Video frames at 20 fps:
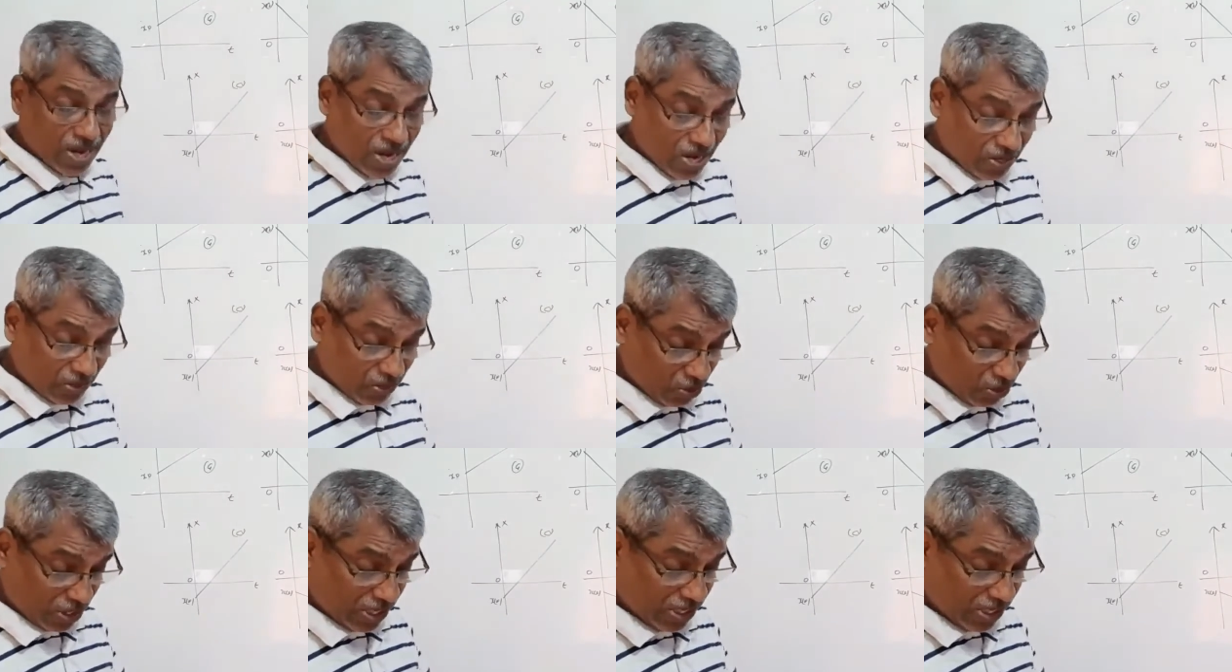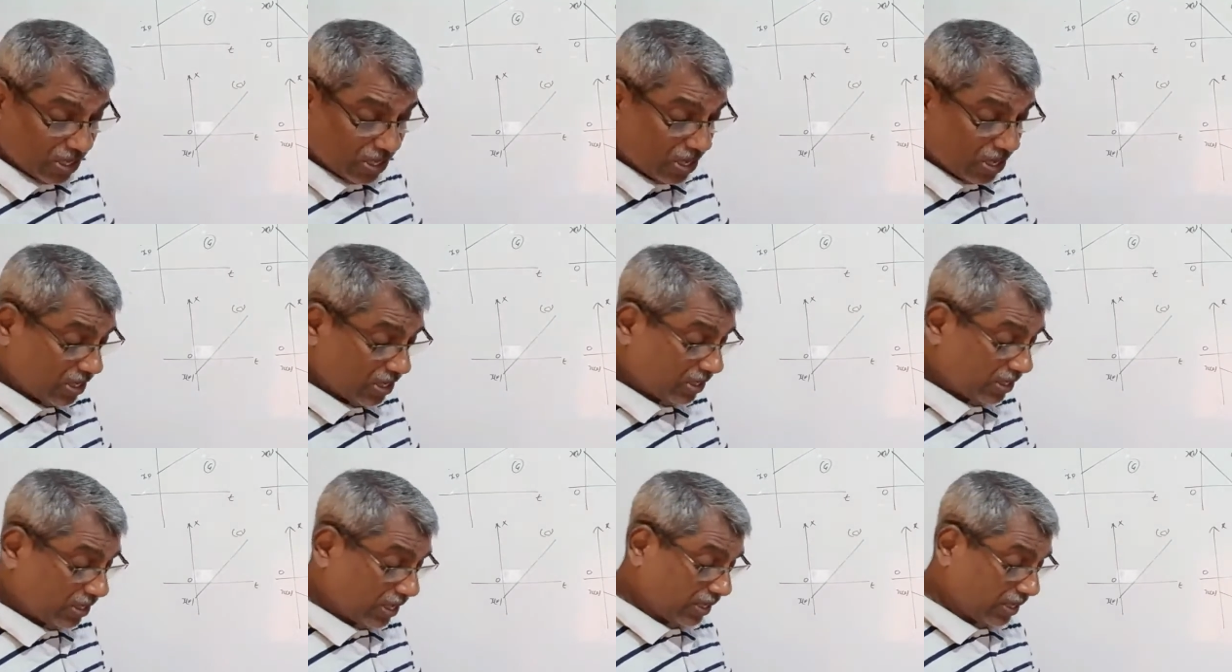So these are the
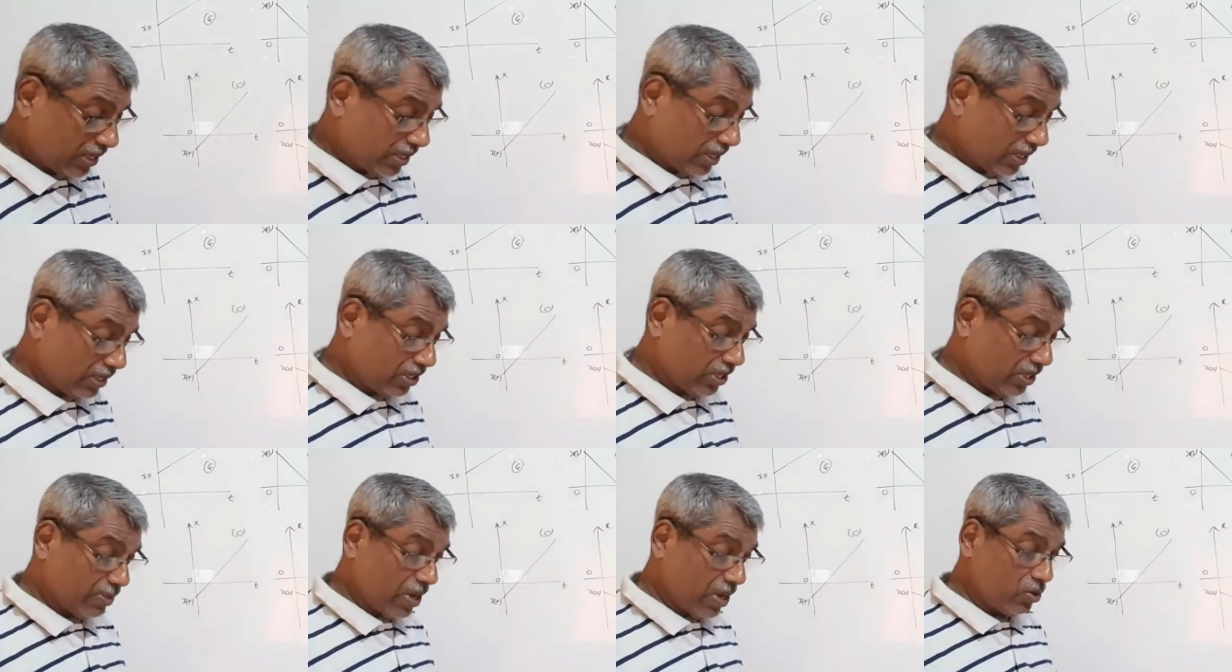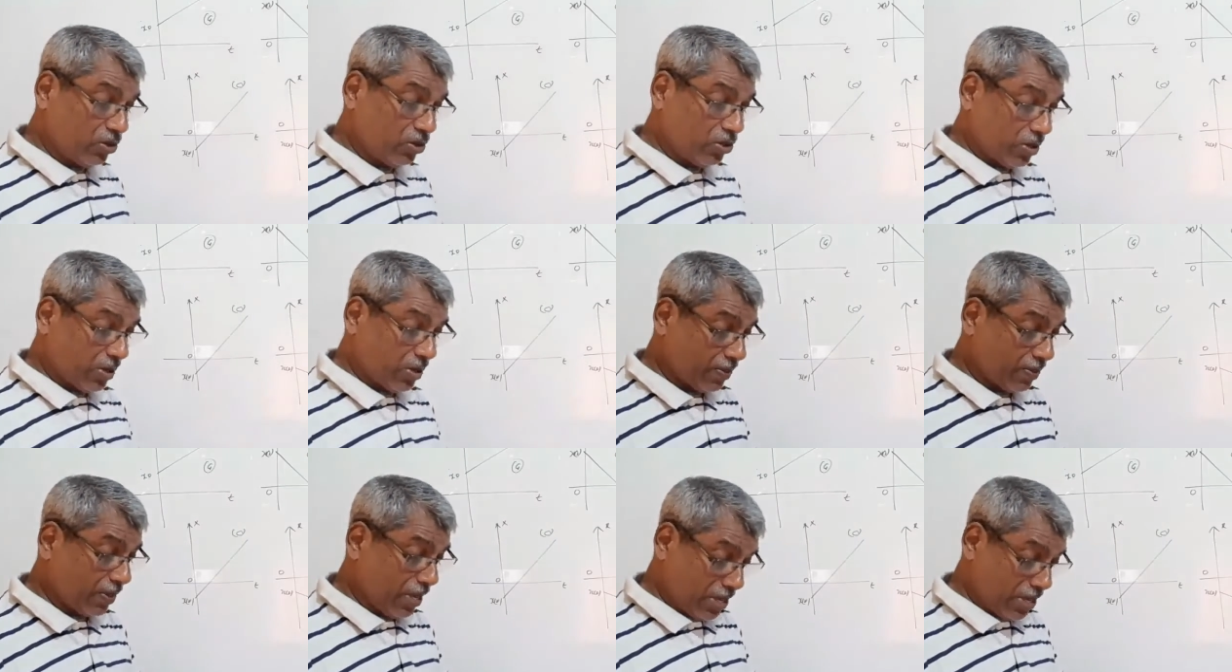things about.
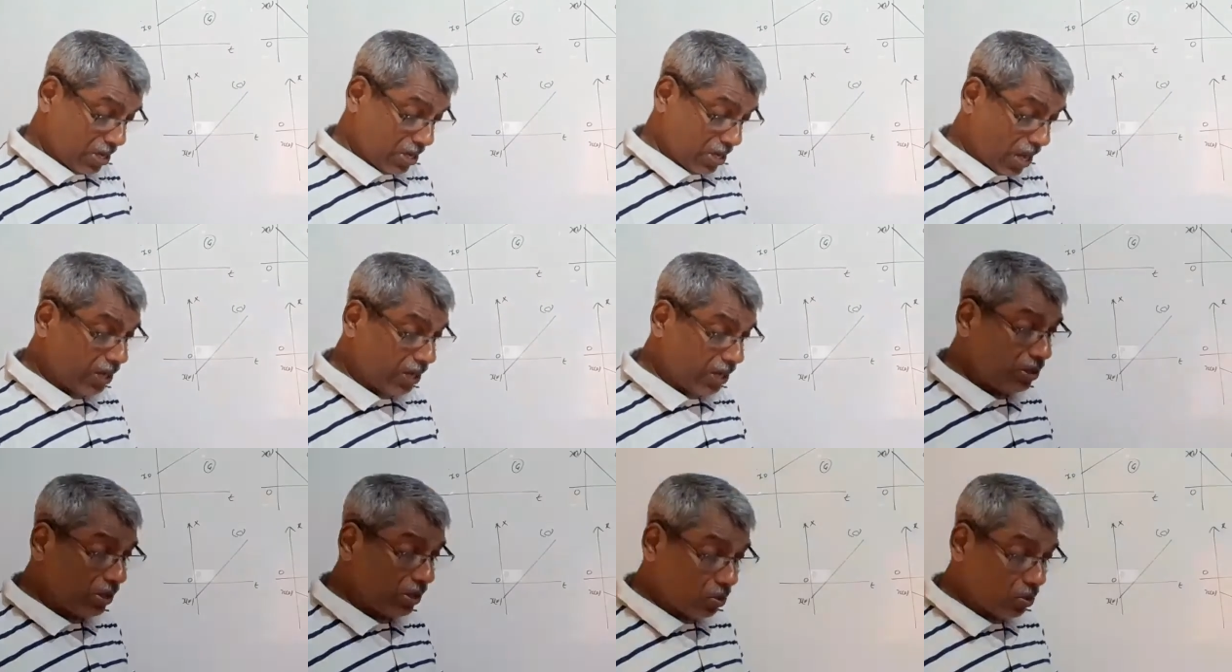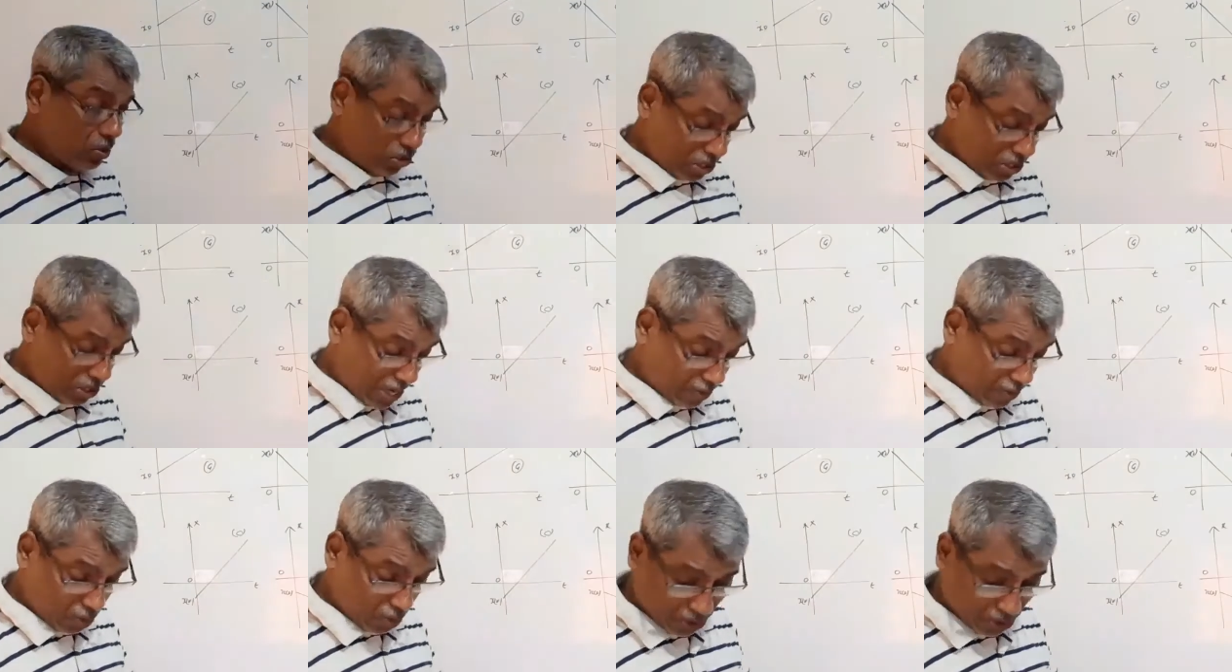Then another question I am going